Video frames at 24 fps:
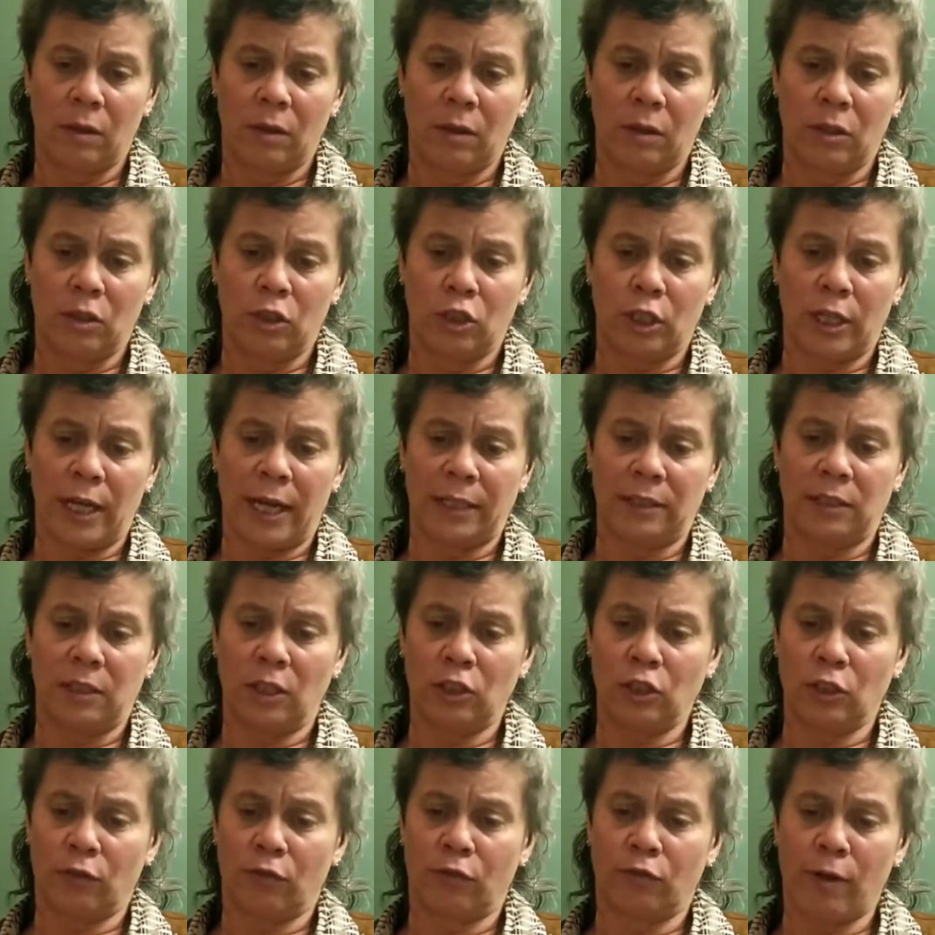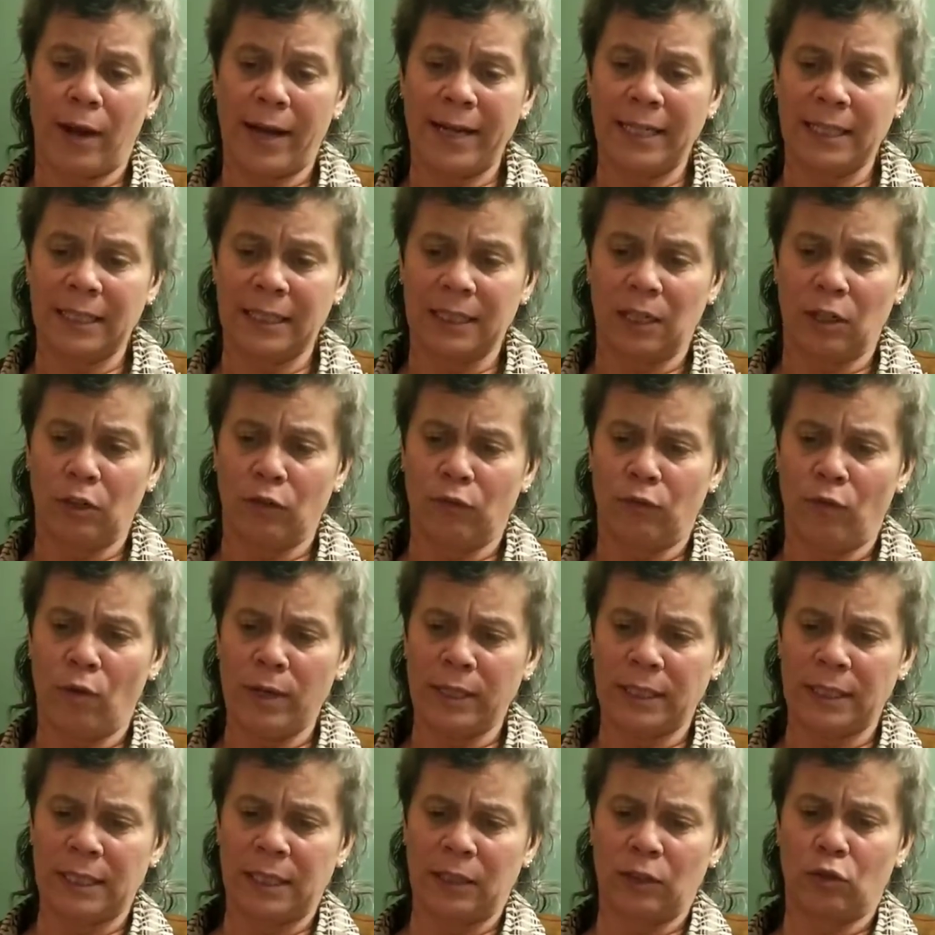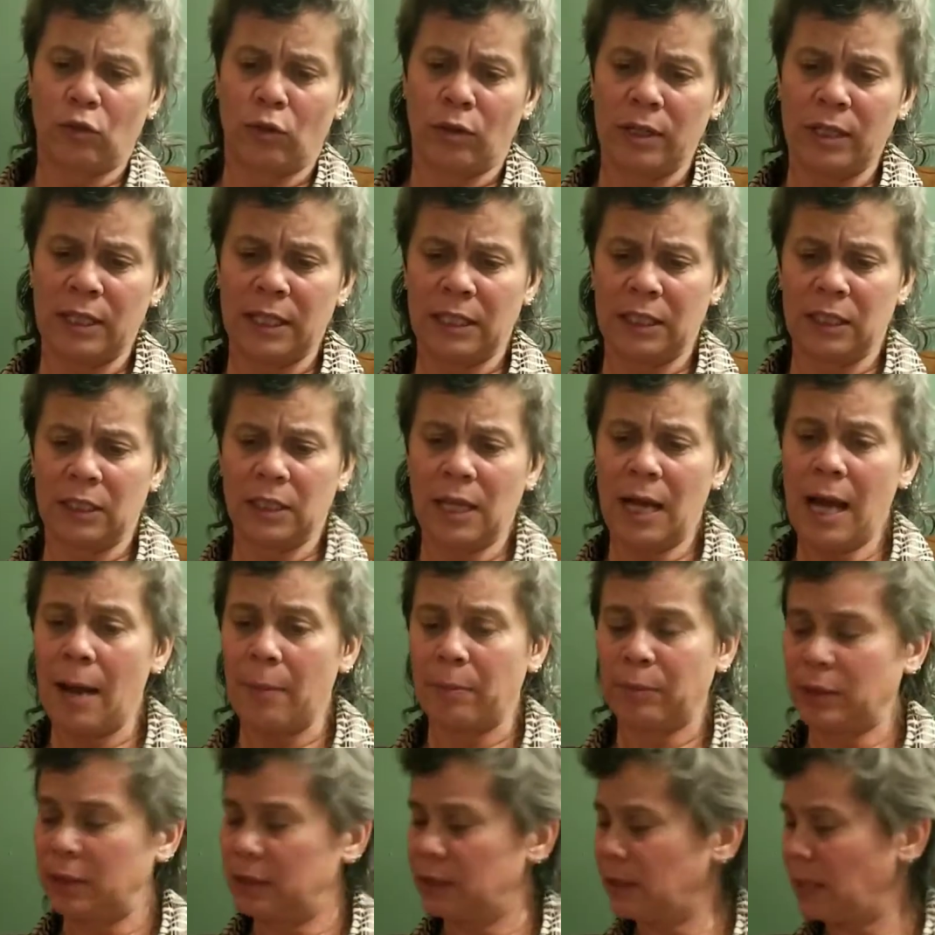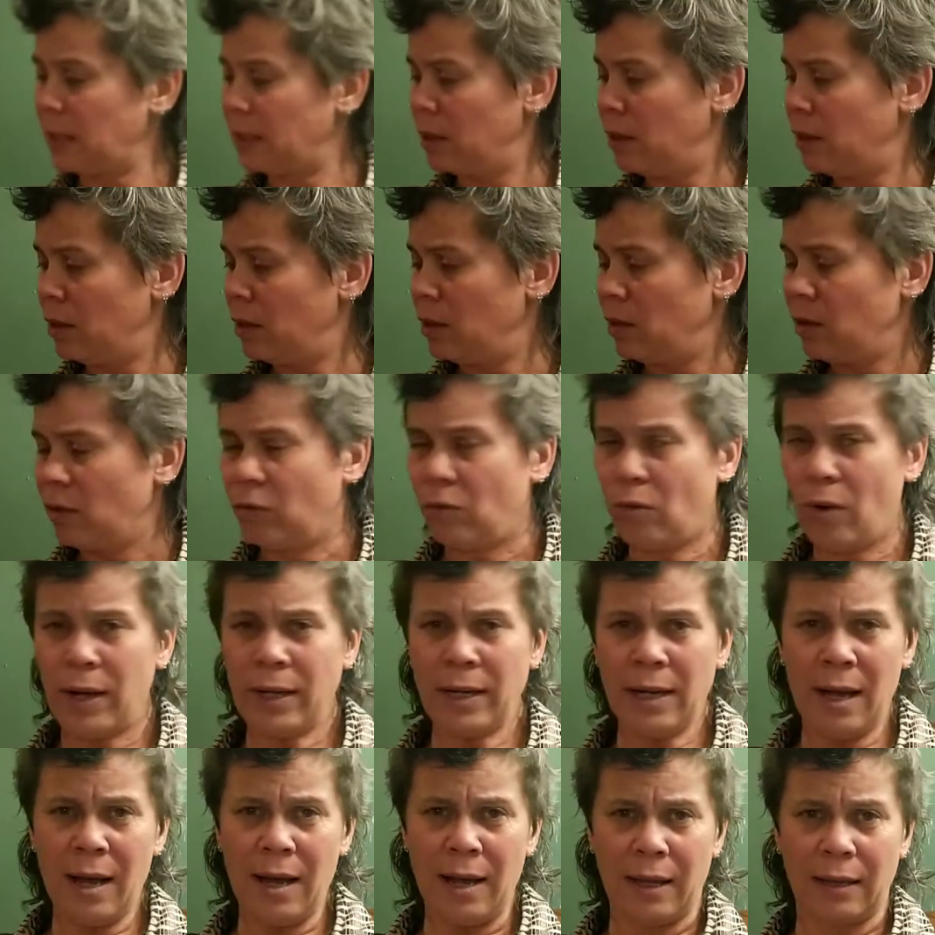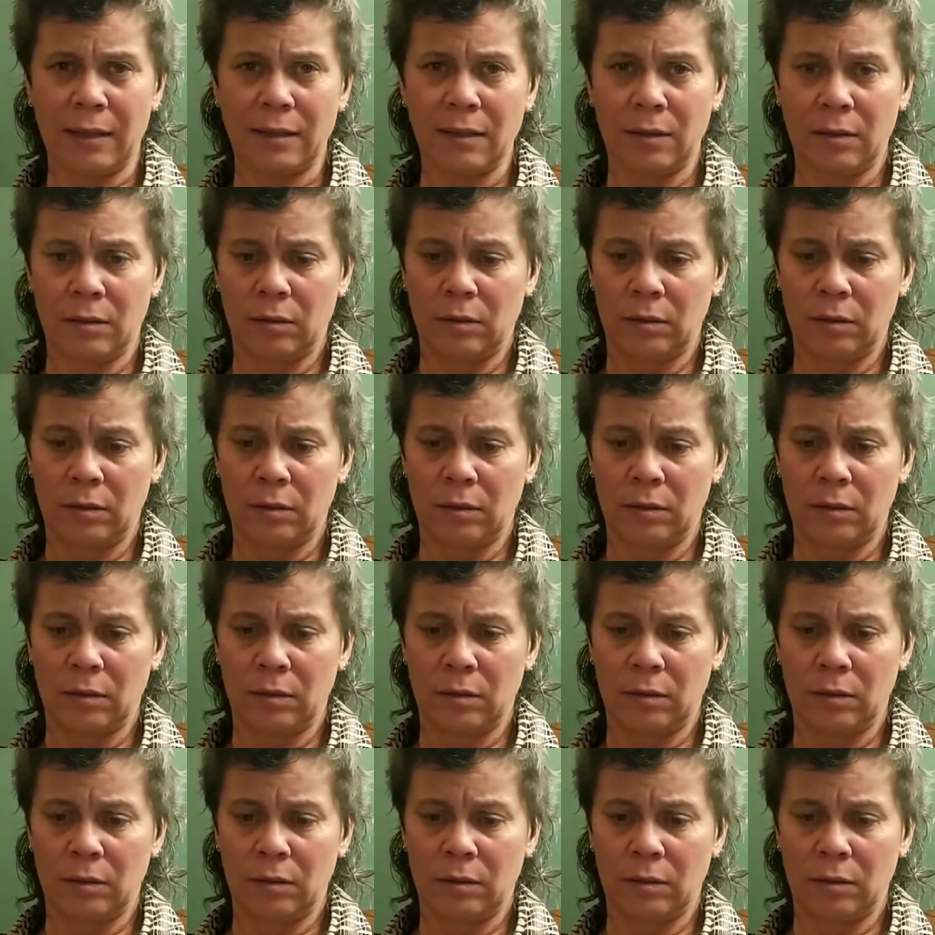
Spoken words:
She had such a frightened little voice that Dorothy stopped and said, "Why not?"